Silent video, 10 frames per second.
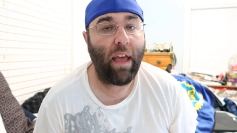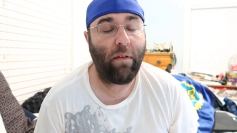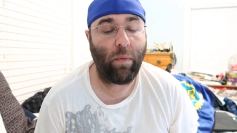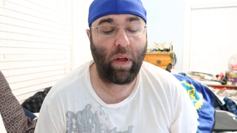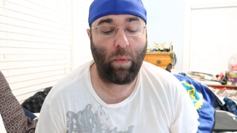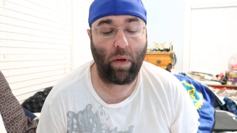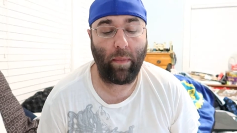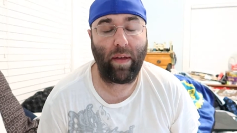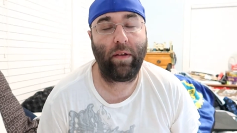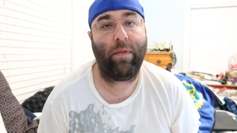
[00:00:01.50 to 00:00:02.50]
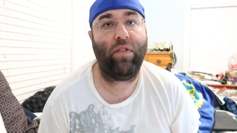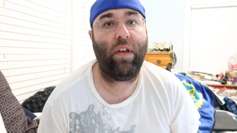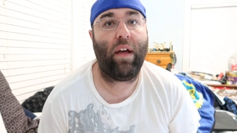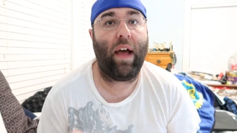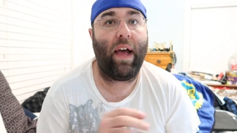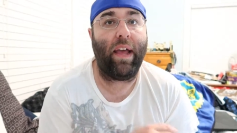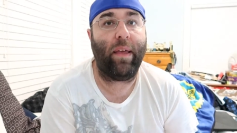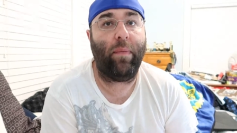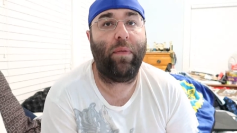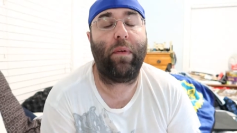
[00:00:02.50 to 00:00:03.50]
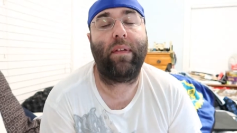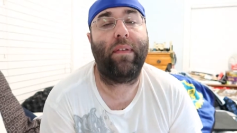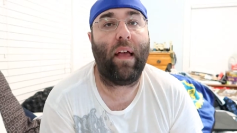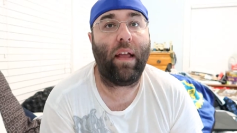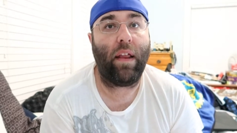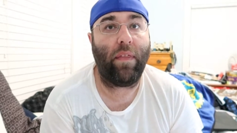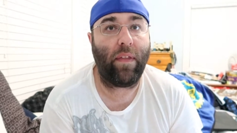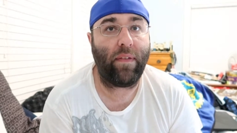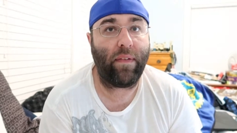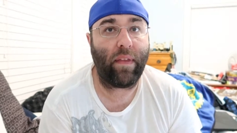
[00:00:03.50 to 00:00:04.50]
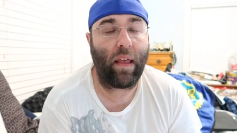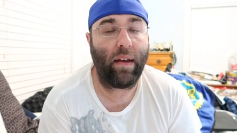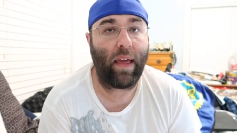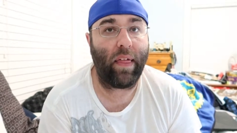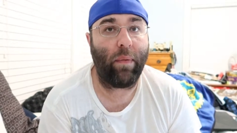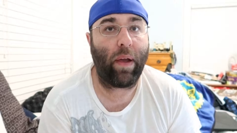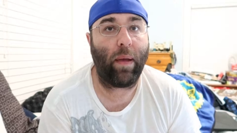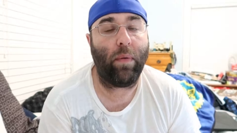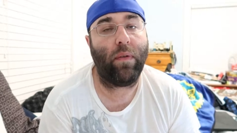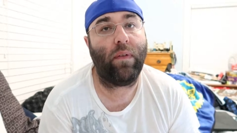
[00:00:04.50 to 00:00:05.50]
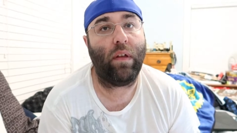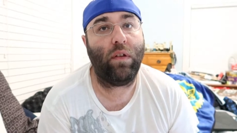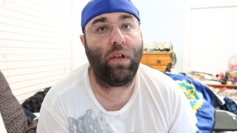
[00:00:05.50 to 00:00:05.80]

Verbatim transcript: Hey everyone, welcome back to my channel. I am Miss Roxanne and this is Daily Rambles.